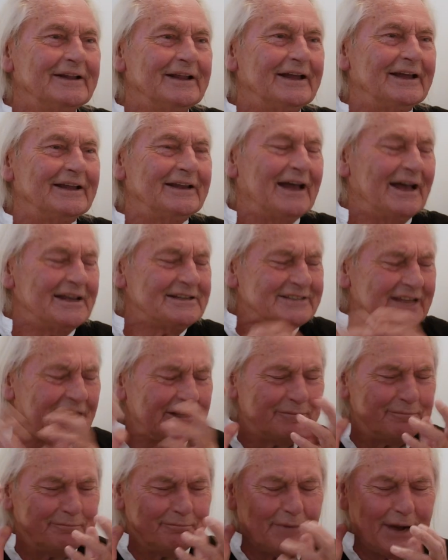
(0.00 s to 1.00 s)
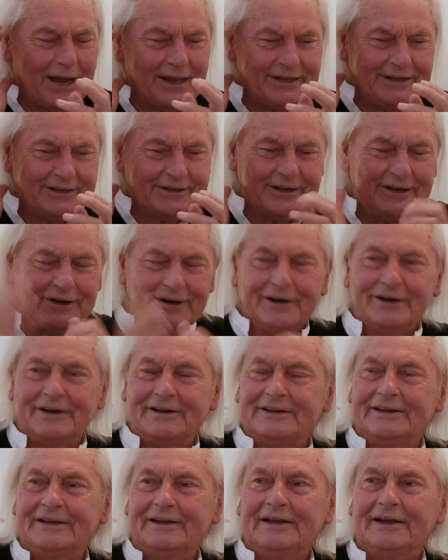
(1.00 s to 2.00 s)
And I said, my
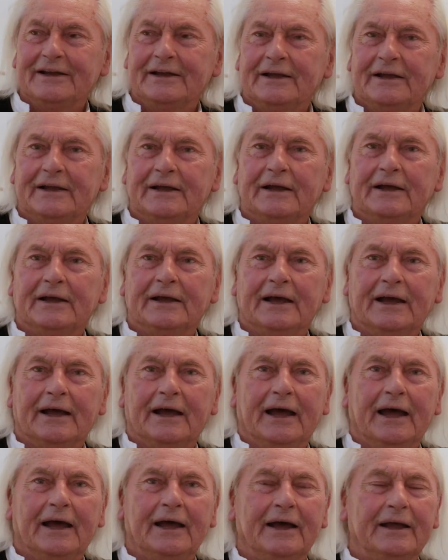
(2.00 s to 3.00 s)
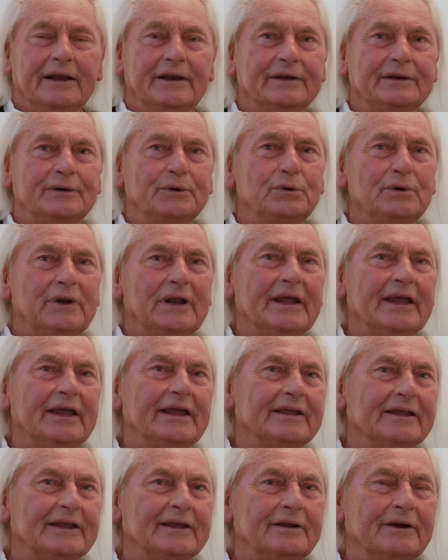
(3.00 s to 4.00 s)
God, a new
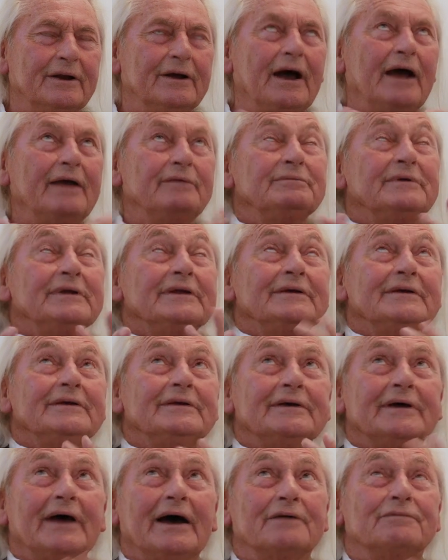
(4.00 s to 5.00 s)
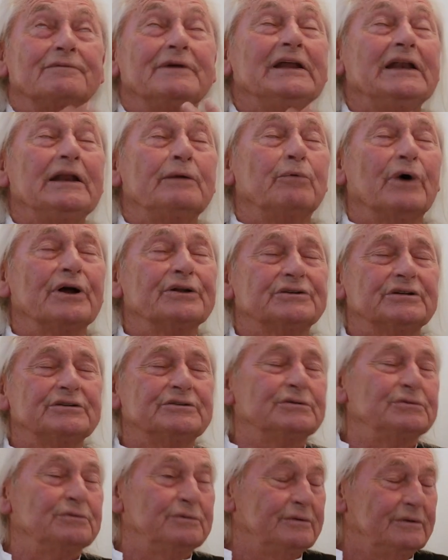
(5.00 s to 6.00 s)
lake, I really
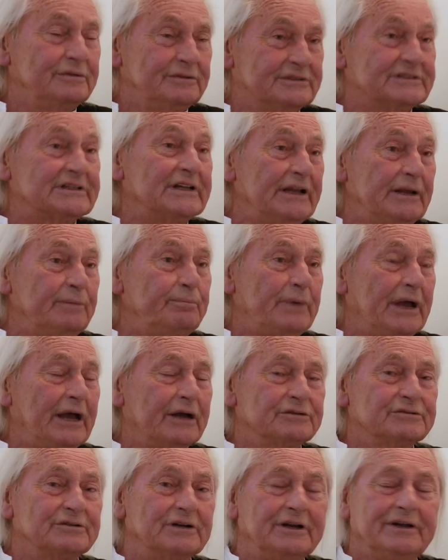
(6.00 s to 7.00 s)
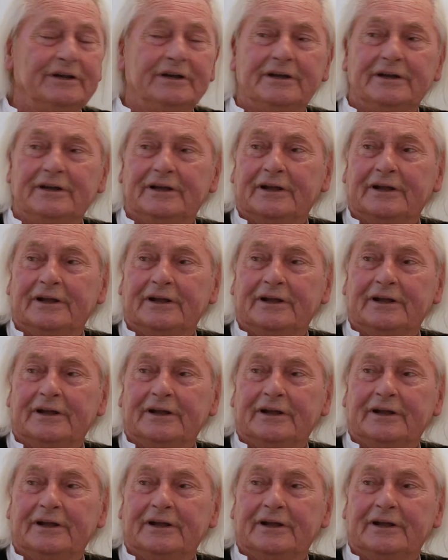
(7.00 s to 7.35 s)
wanted to sleep actually.